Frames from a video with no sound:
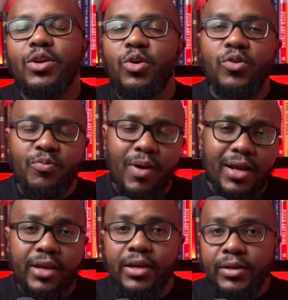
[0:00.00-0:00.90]
a lot of
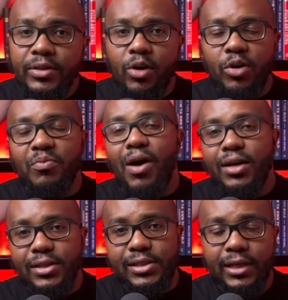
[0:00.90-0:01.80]
money on
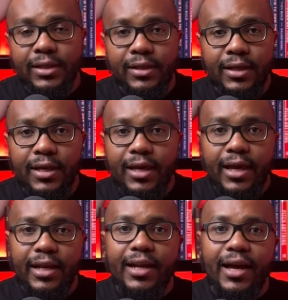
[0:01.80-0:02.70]
marketing.
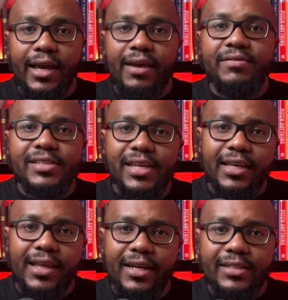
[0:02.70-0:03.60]
And having
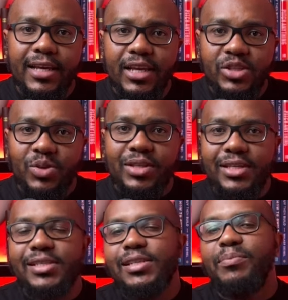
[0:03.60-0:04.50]
said that, so
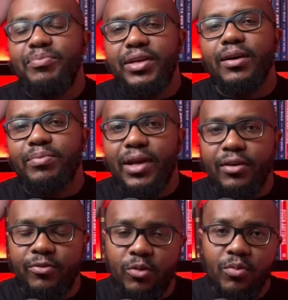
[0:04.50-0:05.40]
this is a bigger
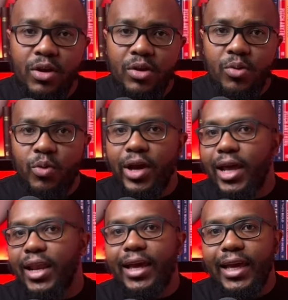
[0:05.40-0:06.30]
platform
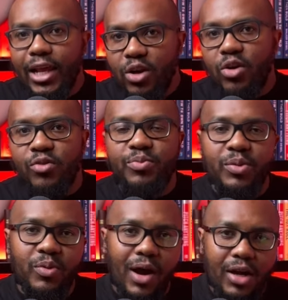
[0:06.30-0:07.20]
where like a lot of
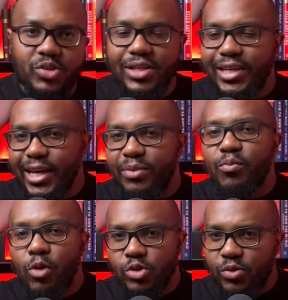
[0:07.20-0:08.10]
people actually get
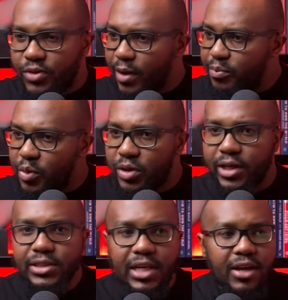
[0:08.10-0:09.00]
most of their
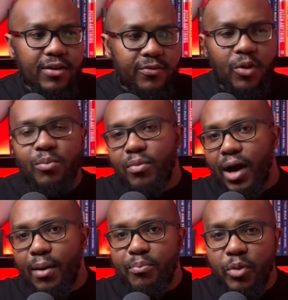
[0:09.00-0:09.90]
bookings from
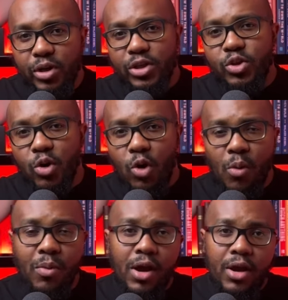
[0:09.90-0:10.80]

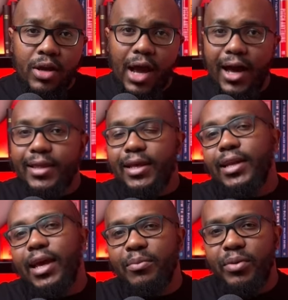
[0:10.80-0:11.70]
Booking.com than
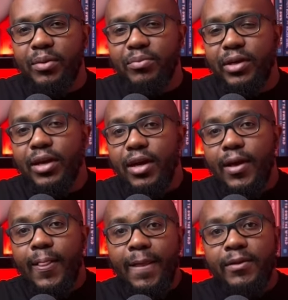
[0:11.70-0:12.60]
Airbnb.
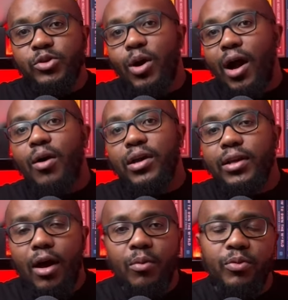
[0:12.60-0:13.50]
So
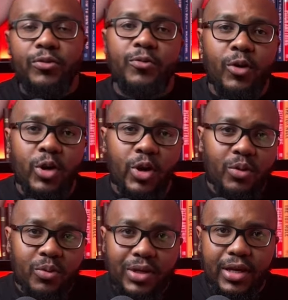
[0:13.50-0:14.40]
in our
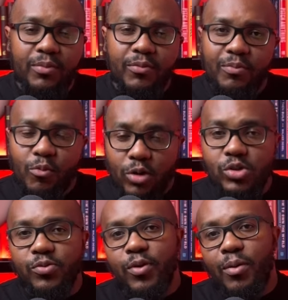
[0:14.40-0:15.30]
portfolio, we get
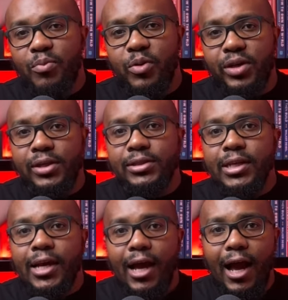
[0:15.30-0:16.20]
most of our bookings
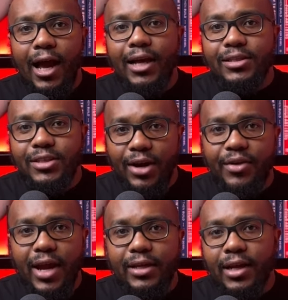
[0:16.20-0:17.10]

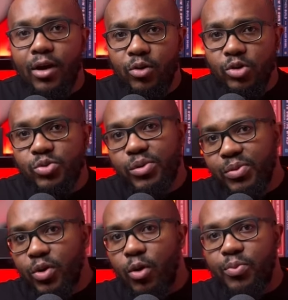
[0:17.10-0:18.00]
direct now because we've
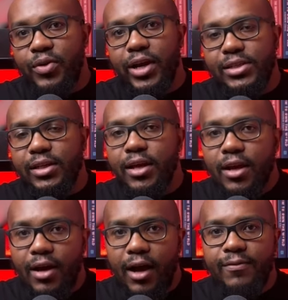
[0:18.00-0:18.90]
been operating
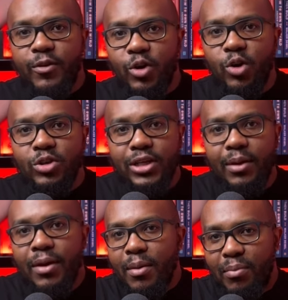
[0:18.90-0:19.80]
for a long
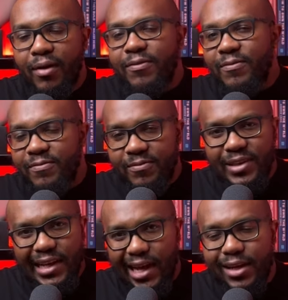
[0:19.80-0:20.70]
time. But
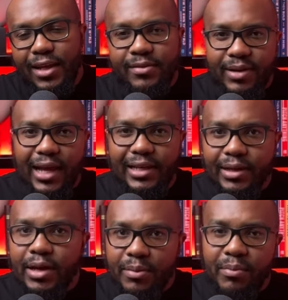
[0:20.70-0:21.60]
another
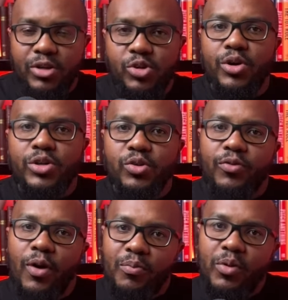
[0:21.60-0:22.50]
like majority
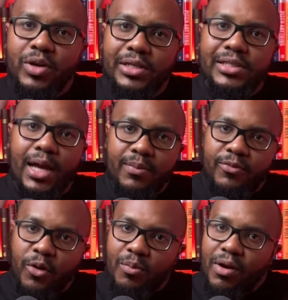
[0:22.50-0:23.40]
of our bookings come
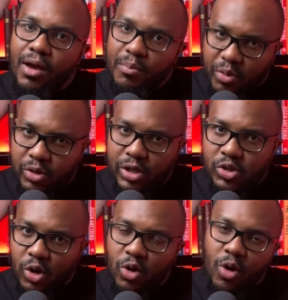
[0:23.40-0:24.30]
from
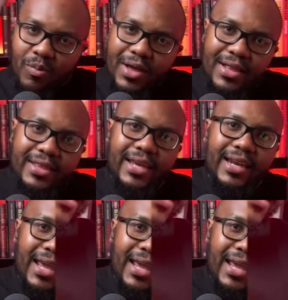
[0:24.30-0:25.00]
Booking.com, then